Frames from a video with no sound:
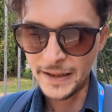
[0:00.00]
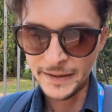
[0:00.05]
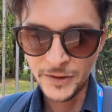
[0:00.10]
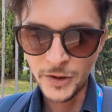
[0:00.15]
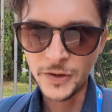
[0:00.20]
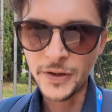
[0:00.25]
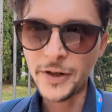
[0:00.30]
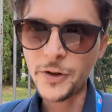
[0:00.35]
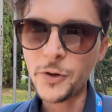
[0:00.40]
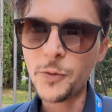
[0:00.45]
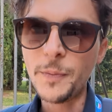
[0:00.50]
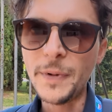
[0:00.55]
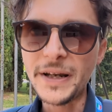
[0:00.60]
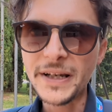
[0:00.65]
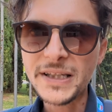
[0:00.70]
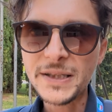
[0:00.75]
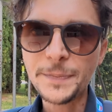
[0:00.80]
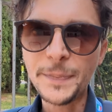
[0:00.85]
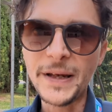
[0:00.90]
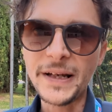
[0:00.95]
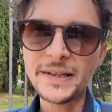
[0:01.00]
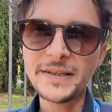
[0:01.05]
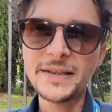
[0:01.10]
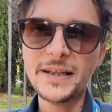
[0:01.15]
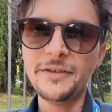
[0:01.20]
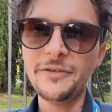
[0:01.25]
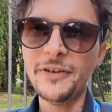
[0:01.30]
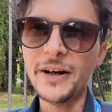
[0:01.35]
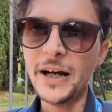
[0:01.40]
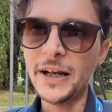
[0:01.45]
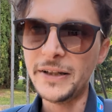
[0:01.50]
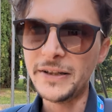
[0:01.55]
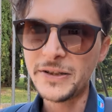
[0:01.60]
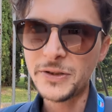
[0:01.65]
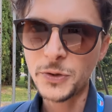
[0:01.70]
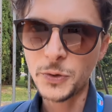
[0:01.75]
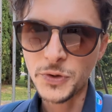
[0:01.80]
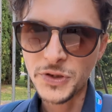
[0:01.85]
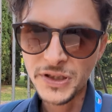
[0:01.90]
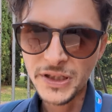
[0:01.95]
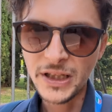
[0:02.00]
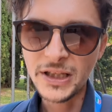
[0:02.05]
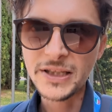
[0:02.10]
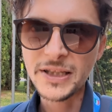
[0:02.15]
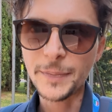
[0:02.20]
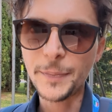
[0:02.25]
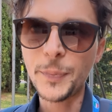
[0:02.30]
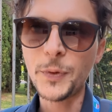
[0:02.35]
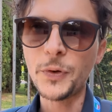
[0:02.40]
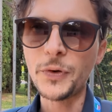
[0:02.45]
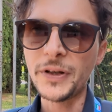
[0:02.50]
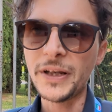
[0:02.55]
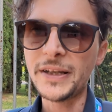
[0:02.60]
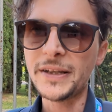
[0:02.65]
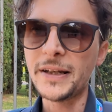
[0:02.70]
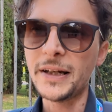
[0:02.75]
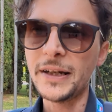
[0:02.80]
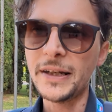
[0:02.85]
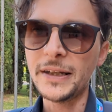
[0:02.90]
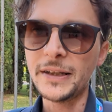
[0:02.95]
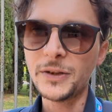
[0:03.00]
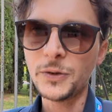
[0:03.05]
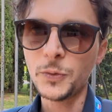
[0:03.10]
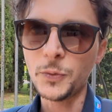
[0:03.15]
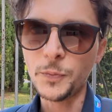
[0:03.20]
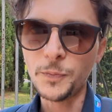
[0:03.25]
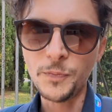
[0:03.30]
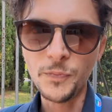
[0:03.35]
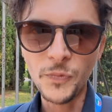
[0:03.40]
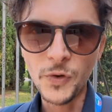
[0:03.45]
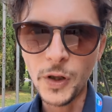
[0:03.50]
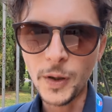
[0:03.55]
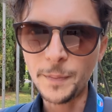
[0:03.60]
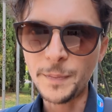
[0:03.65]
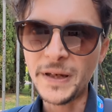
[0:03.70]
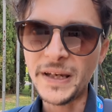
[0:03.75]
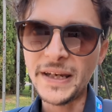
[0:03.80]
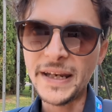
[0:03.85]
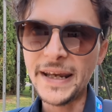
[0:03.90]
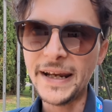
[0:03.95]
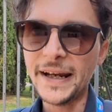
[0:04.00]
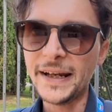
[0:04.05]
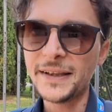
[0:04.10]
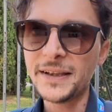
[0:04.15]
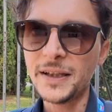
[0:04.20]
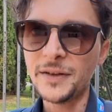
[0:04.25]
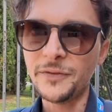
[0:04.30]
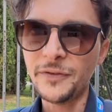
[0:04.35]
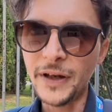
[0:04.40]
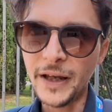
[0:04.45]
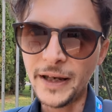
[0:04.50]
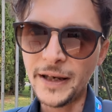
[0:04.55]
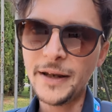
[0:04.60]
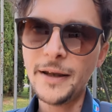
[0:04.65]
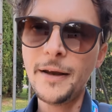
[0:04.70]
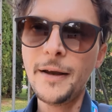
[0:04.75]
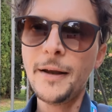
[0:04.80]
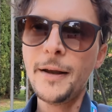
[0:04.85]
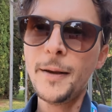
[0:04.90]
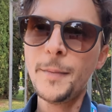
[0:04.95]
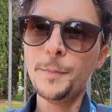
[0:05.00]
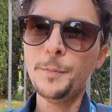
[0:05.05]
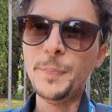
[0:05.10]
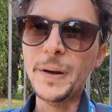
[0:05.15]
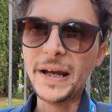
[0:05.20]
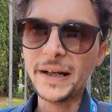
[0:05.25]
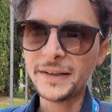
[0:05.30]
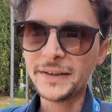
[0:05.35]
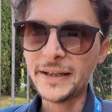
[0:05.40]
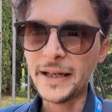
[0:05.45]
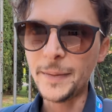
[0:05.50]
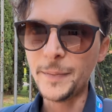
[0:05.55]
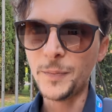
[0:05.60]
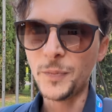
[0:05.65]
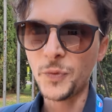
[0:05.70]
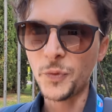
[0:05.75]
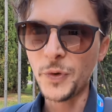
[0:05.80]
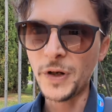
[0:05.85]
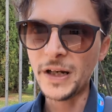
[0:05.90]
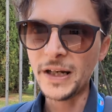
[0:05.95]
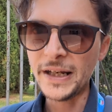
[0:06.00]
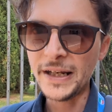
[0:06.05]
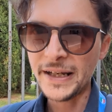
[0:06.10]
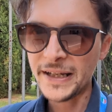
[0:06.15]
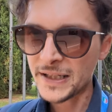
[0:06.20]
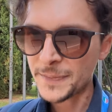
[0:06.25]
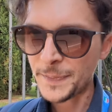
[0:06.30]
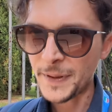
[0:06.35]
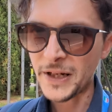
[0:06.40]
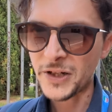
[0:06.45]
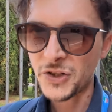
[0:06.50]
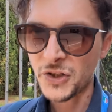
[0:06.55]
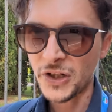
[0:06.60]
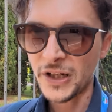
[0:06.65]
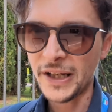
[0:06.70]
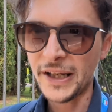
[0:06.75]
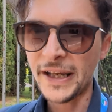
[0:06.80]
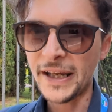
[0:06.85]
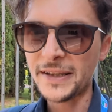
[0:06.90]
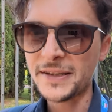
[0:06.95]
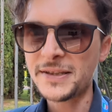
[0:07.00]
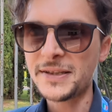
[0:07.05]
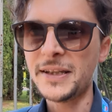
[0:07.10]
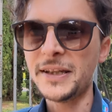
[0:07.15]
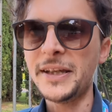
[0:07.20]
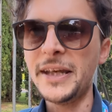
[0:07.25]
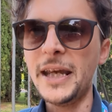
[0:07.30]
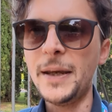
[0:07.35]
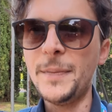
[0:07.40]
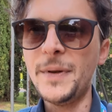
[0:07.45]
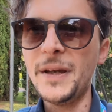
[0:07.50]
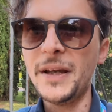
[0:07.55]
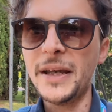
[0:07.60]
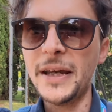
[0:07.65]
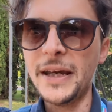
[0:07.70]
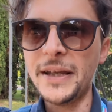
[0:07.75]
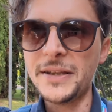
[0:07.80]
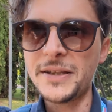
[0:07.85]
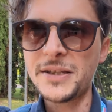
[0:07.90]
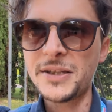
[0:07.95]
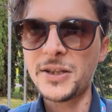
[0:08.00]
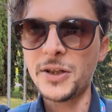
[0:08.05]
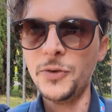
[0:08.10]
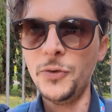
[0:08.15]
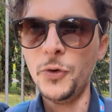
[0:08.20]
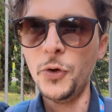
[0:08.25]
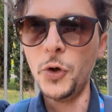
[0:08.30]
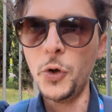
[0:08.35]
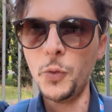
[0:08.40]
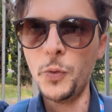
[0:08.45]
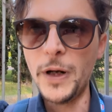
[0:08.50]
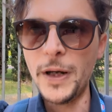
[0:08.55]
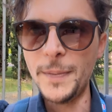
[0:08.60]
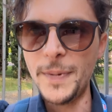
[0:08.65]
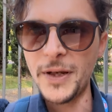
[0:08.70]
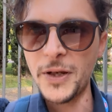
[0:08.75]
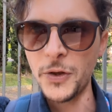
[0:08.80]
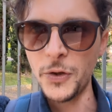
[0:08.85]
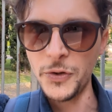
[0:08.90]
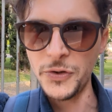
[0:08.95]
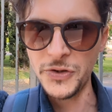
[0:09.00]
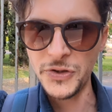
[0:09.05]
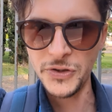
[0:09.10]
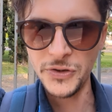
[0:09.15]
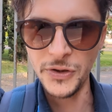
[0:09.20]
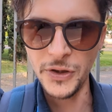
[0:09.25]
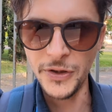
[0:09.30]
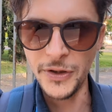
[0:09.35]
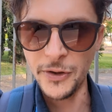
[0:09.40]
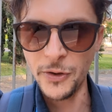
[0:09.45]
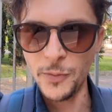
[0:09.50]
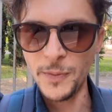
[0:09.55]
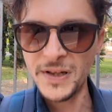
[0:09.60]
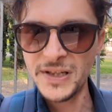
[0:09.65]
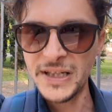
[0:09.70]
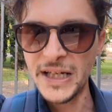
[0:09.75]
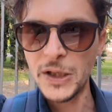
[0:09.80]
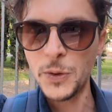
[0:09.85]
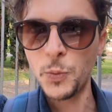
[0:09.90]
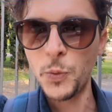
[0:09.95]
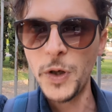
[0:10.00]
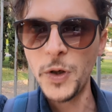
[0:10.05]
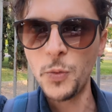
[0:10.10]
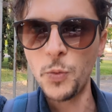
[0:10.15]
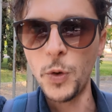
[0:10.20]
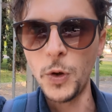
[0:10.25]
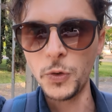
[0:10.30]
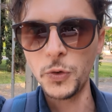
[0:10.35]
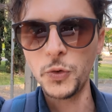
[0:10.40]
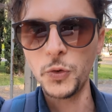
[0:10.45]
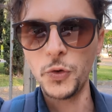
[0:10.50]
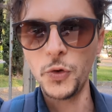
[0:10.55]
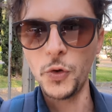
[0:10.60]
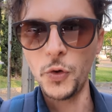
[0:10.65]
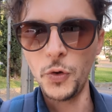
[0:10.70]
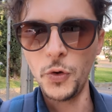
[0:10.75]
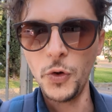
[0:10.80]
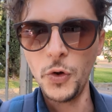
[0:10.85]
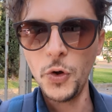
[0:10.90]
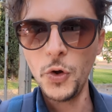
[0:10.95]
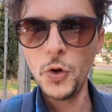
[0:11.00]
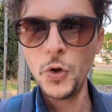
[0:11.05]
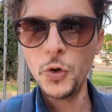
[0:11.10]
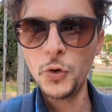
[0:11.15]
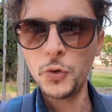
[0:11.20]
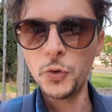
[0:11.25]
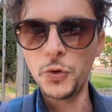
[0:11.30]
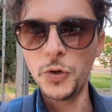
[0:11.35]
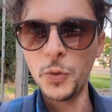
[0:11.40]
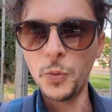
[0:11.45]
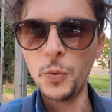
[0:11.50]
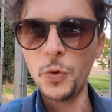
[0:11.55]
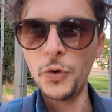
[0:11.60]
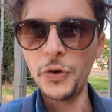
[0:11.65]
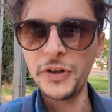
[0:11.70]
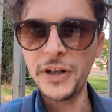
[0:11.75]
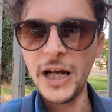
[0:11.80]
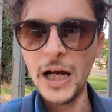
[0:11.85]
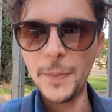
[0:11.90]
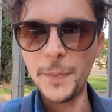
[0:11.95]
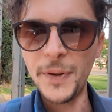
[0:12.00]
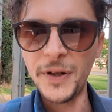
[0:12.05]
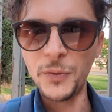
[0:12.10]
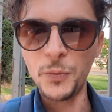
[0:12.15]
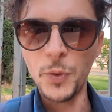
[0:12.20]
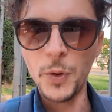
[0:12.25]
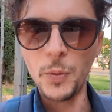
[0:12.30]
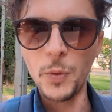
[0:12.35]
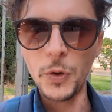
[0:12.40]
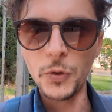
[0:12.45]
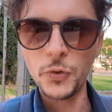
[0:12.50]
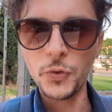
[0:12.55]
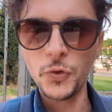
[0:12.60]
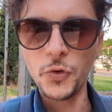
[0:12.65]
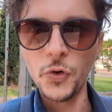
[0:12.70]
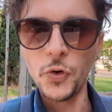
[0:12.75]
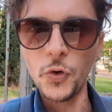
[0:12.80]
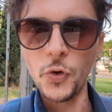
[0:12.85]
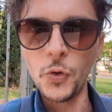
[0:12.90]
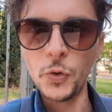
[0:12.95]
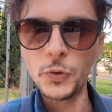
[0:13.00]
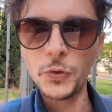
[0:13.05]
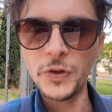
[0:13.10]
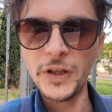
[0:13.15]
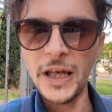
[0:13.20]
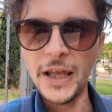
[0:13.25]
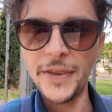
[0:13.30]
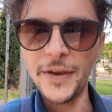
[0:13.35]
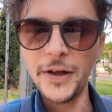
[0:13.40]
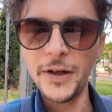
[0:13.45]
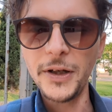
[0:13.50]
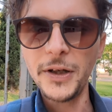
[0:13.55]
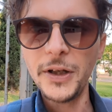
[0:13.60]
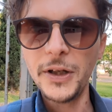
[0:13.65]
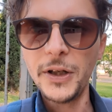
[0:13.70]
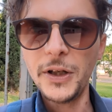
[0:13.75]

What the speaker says: Donnarumma expects the fans to still support Italy, to not be negative and back them really, especially against the game against Norway, because Donnarumma said we want to go to the World Cup and we want to go all together.